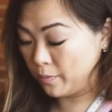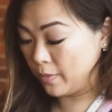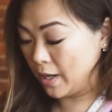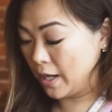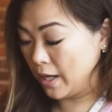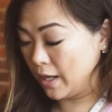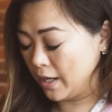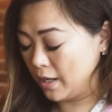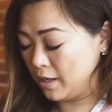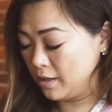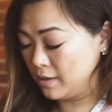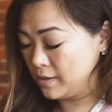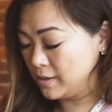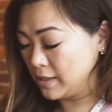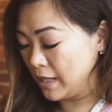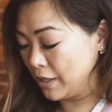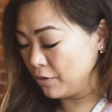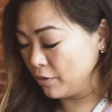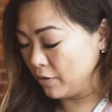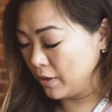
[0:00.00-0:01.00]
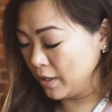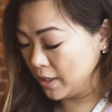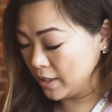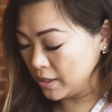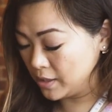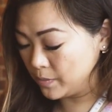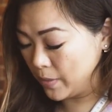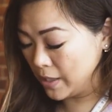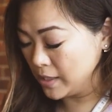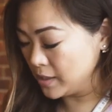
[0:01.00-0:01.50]
my centering
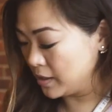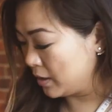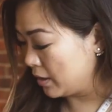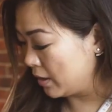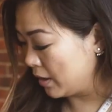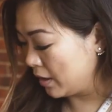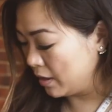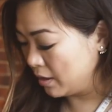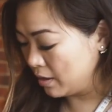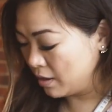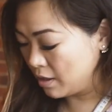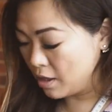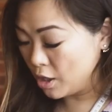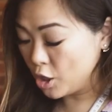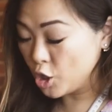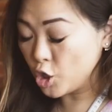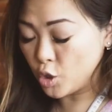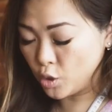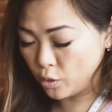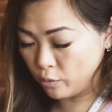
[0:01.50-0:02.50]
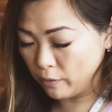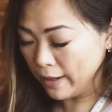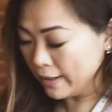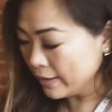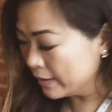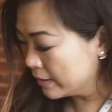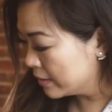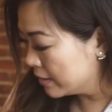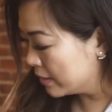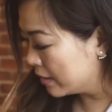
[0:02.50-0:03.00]
is basically
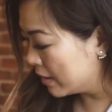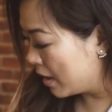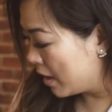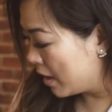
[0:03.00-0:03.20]
correct.